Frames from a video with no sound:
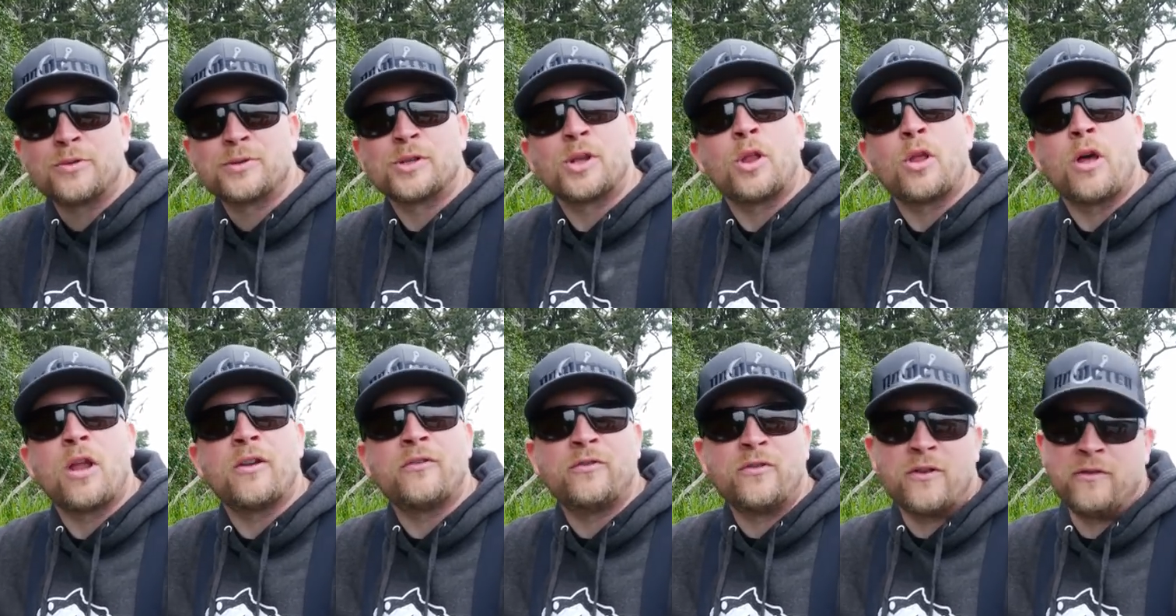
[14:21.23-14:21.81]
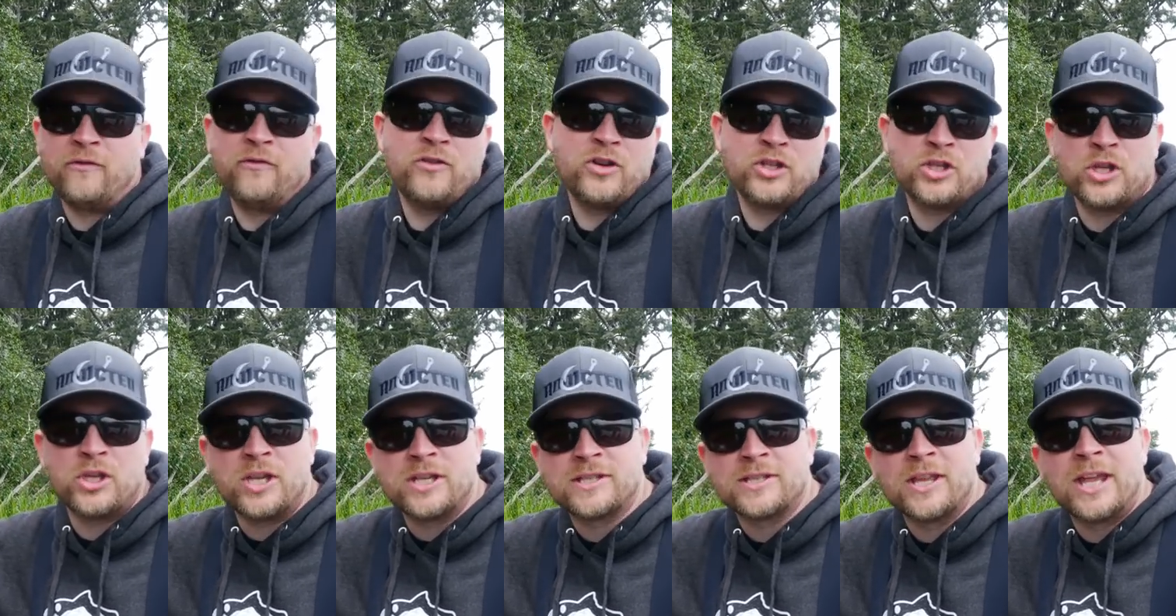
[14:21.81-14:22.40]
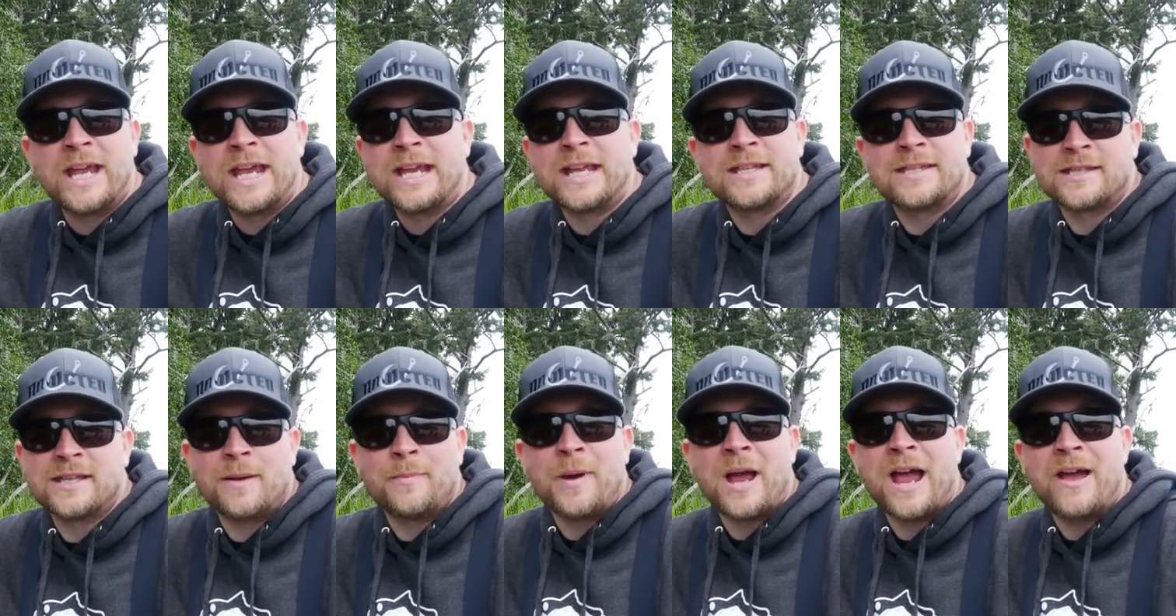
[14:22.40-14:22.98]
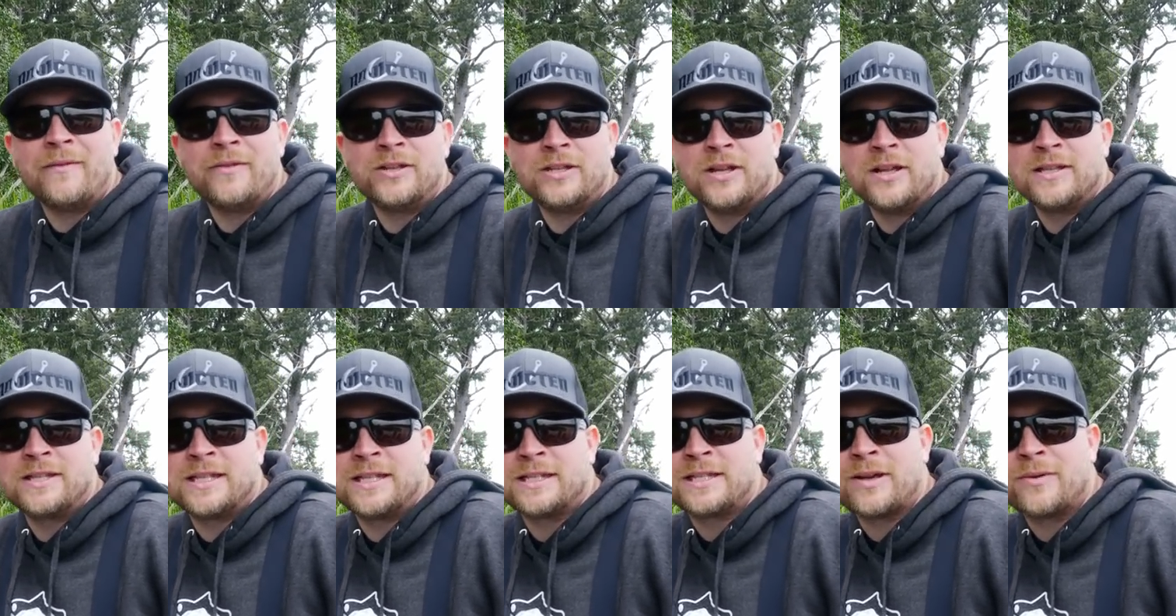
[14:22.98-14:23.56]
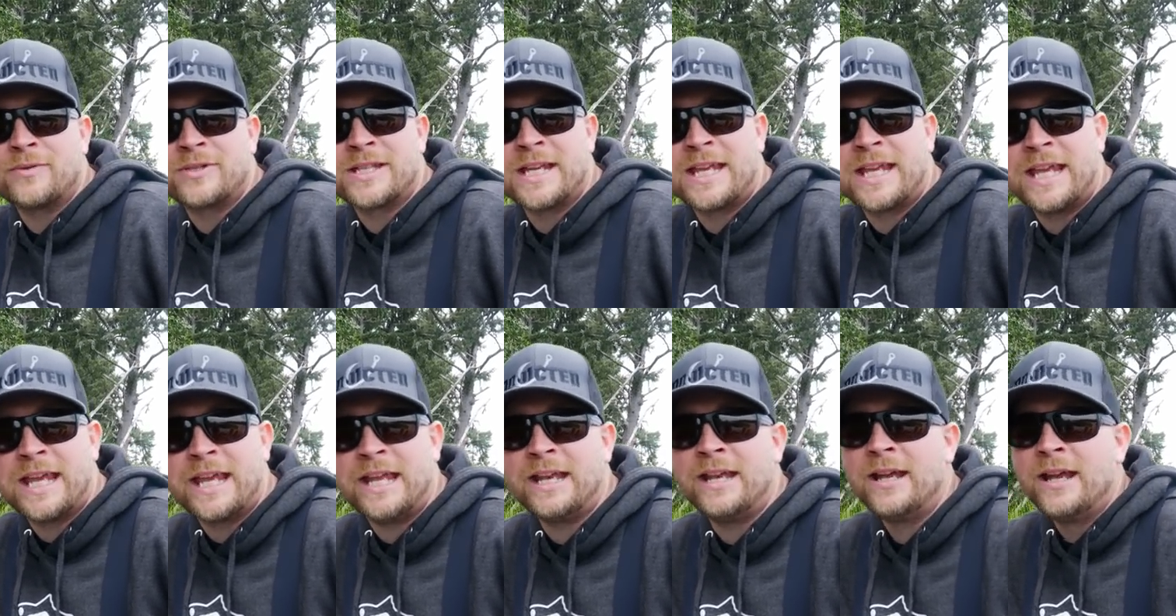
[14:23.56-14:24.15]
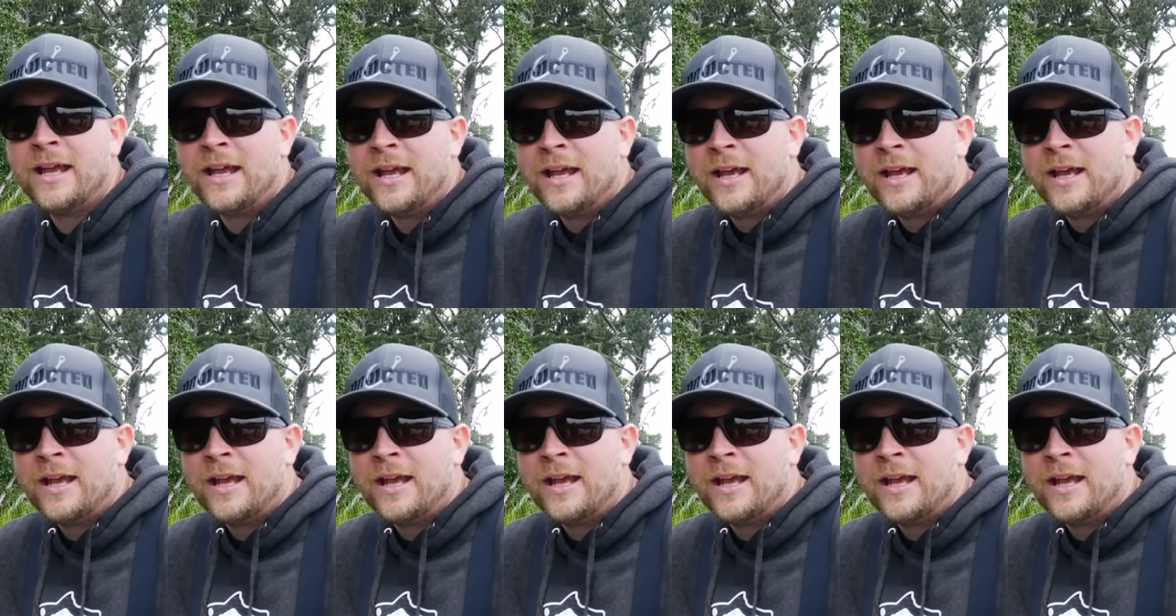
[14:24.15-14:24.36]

It was a lot of fun fishing this lake. It's something I haven't done since I was a kid.